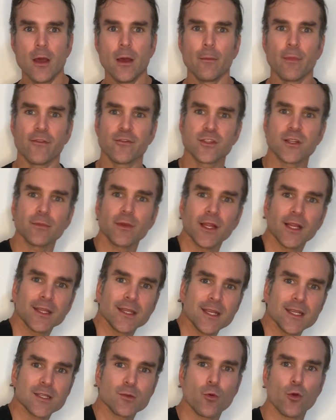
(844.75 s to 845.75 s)
But for something like
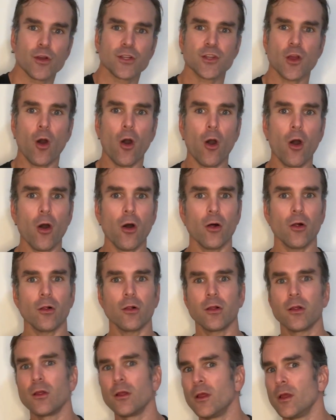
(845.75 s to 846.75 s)
this, where it's
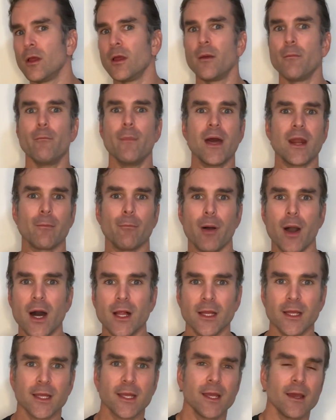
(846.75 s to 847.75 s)
all
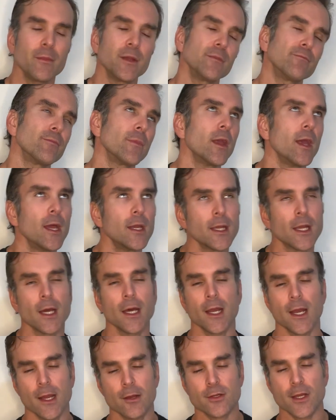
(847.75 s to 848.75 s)
metabolic, any
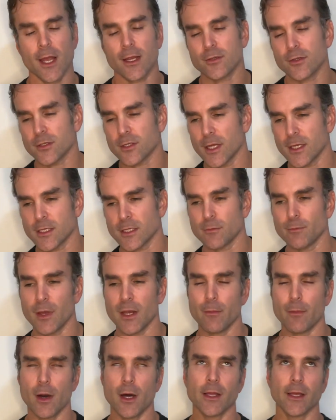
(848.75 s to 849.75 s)
kind of exercise is
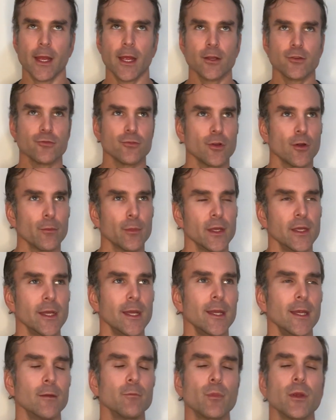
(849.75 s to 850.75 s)
metabolic, Andrew, don't be an
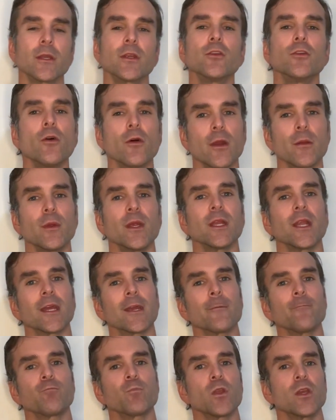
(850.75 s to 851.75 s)
idiot. But you know what I mean?
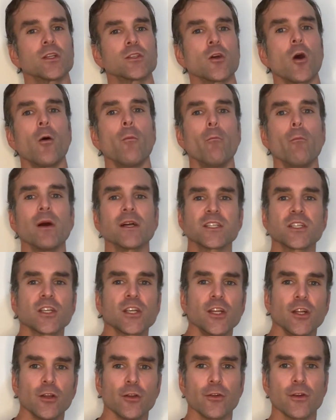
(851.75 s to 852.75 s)
It's all
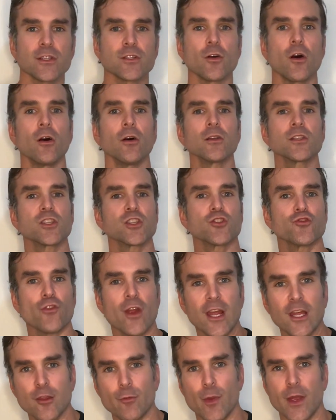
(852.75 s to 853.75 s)
muscular. It's all
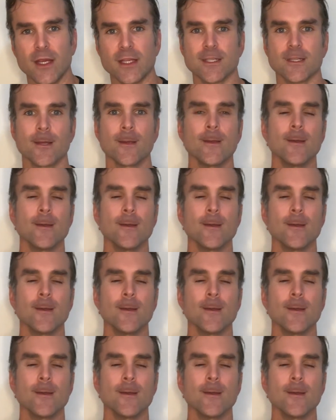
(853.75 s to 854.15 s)
strength-based.